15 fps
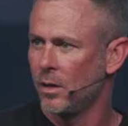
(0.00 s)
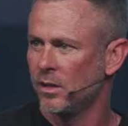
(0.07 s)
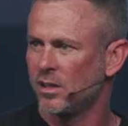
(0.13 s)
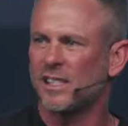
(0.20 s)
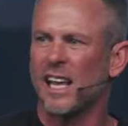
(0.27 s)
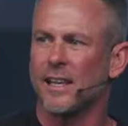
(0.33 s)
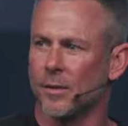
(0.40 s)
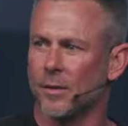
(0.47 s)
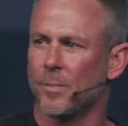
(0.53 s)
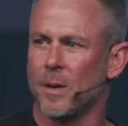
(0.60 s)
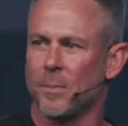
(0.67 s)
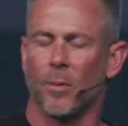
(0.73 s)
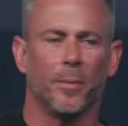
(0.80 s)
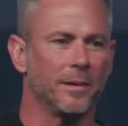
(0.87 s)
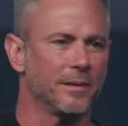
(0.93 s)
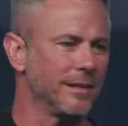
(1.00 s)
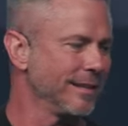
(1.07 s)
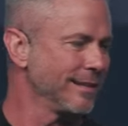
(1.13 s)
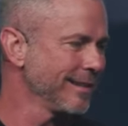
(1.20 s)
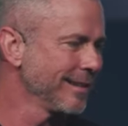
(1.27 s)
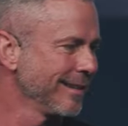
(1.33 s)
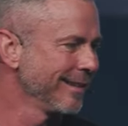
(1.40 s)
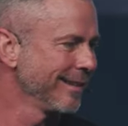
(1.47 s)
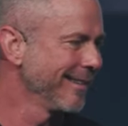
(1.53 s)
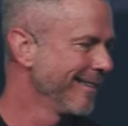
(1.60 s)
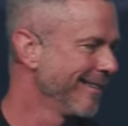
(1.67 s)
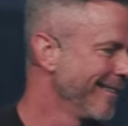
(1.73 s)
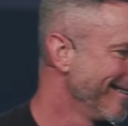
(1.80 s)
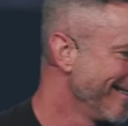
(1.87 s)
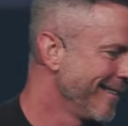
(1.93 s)
Stay in the people business.
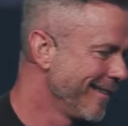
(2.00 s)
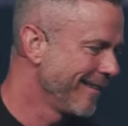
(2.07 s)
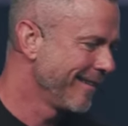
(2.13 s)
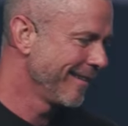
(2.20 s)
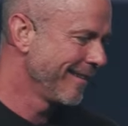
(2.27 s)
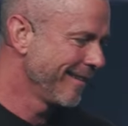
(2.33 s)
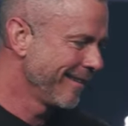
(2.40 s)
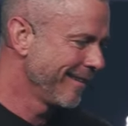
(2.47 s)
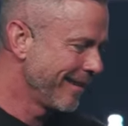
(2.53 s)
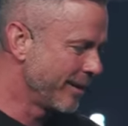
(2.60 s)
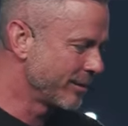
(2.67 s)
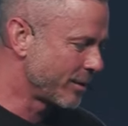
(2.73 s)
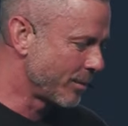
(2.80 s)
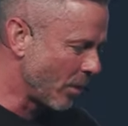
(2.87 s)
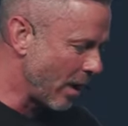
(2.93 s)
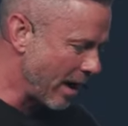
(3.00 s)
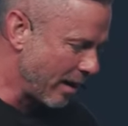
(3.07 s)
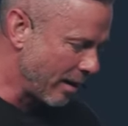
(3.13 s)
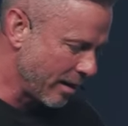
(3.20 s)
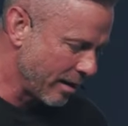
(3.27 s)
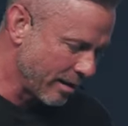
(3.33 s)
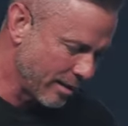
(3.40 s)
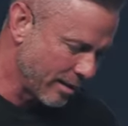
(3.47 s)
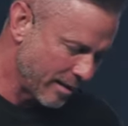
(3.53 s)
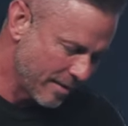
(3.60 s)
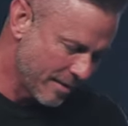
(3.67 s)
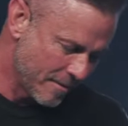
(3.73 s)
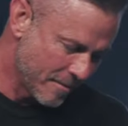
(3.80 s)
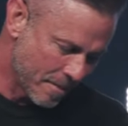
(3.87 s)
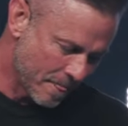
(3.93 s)
Here's the prayer.
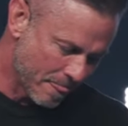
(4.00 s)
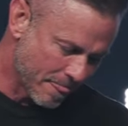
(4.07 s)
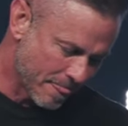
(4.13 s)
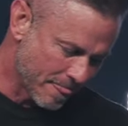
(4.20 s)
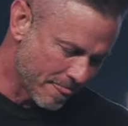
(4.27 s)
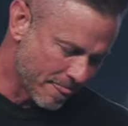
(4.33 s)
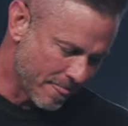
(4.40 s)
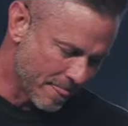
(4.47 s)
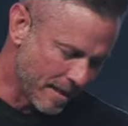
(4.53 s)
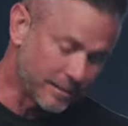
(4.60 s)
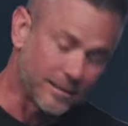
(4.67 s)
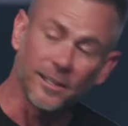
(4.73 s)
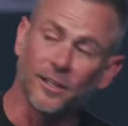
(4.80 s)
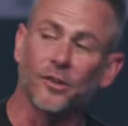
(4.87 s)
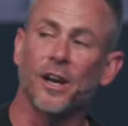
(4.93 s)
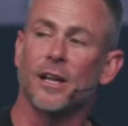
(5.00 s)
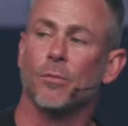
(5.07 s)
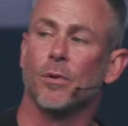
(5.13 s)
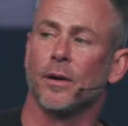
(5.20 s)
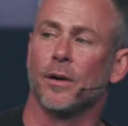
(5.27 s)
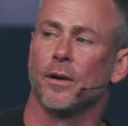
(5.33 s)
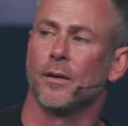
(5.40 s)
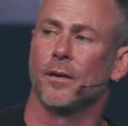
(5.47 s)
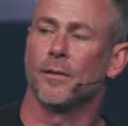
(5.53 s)
This is a gritty one.